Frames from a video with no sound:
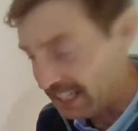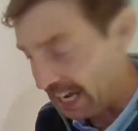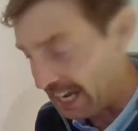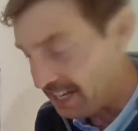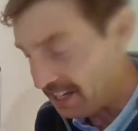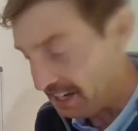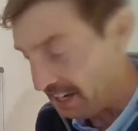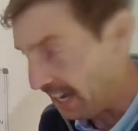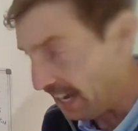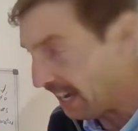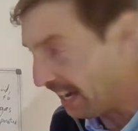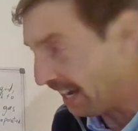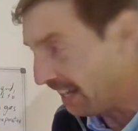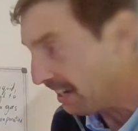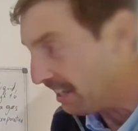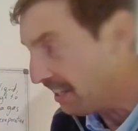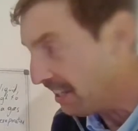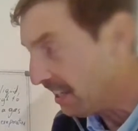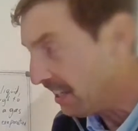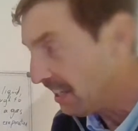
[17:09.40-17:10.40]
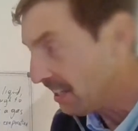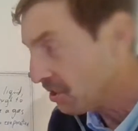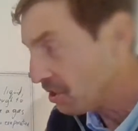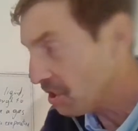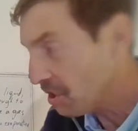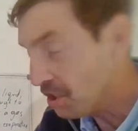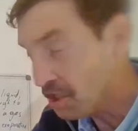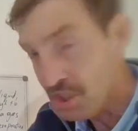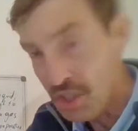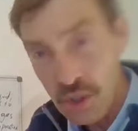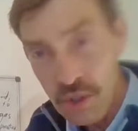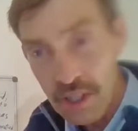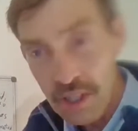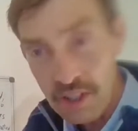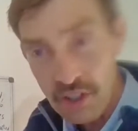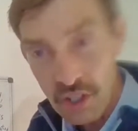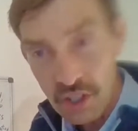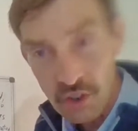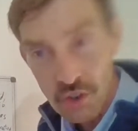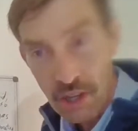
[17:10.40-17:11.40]
kinda not. To do
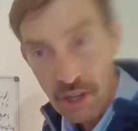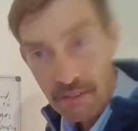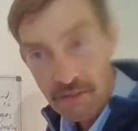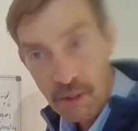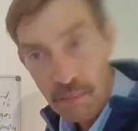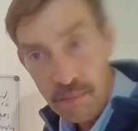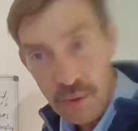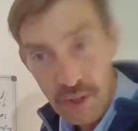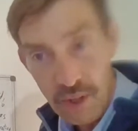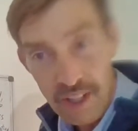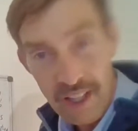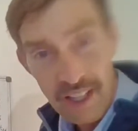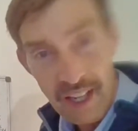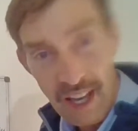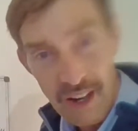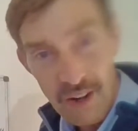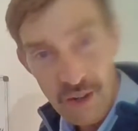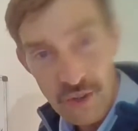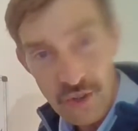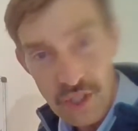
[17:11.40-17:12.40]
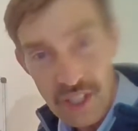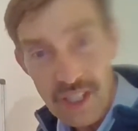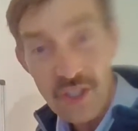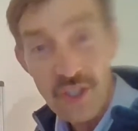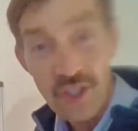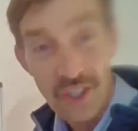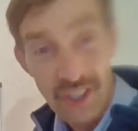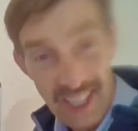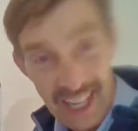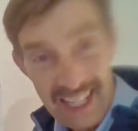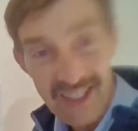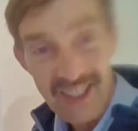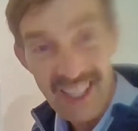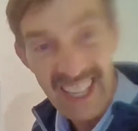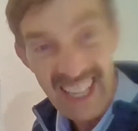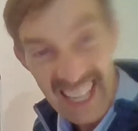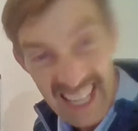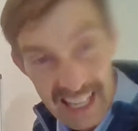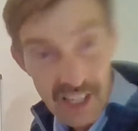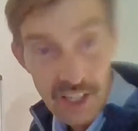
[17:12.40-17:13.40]
it, don't you have to put in energy? So that's
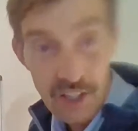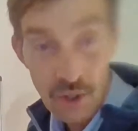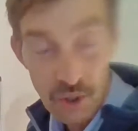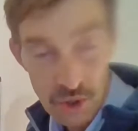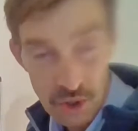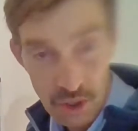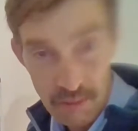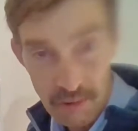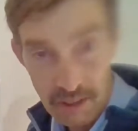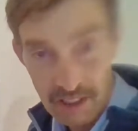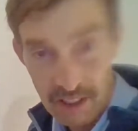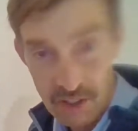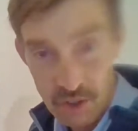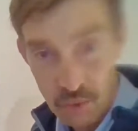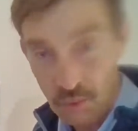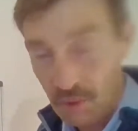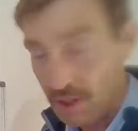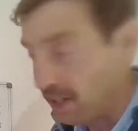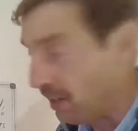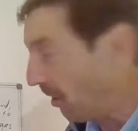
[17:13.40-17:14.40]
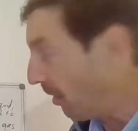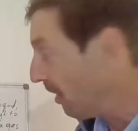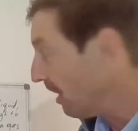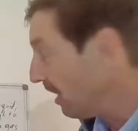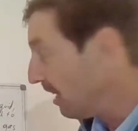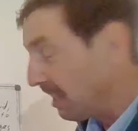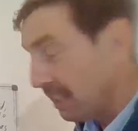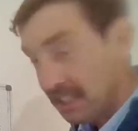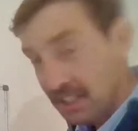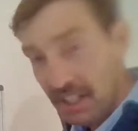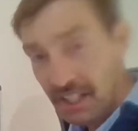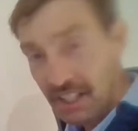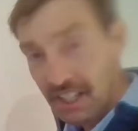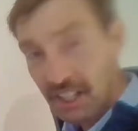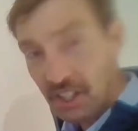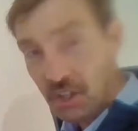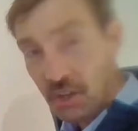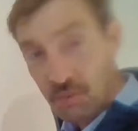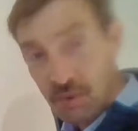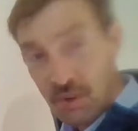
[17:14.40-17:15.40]
endothermic as well.
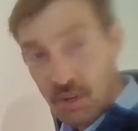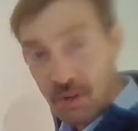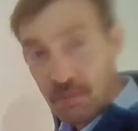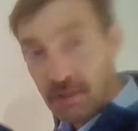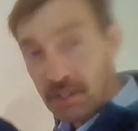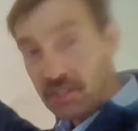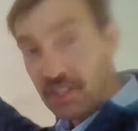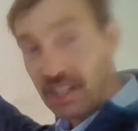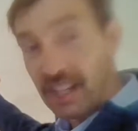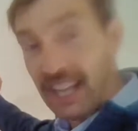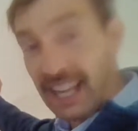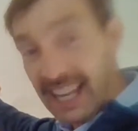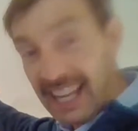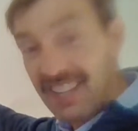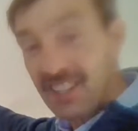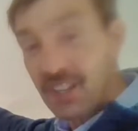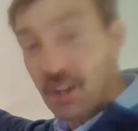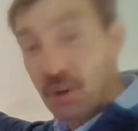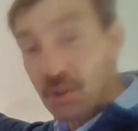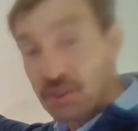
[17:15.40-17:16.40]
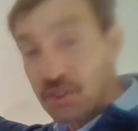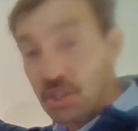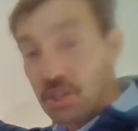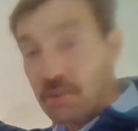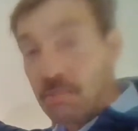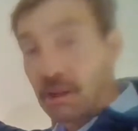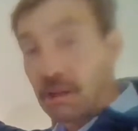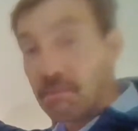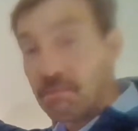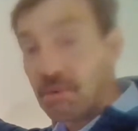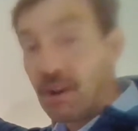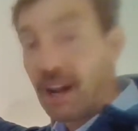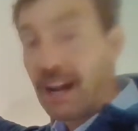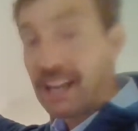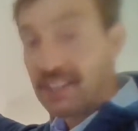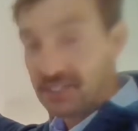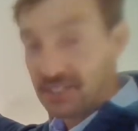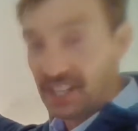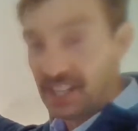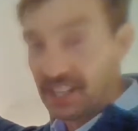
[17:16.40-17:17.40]
Cleaning your room is an endothermic
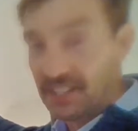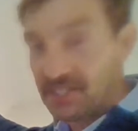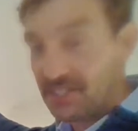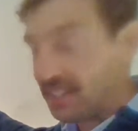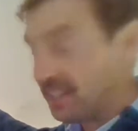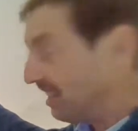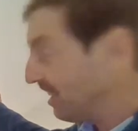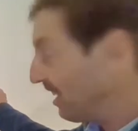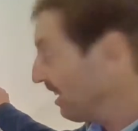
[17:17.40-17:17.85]
process.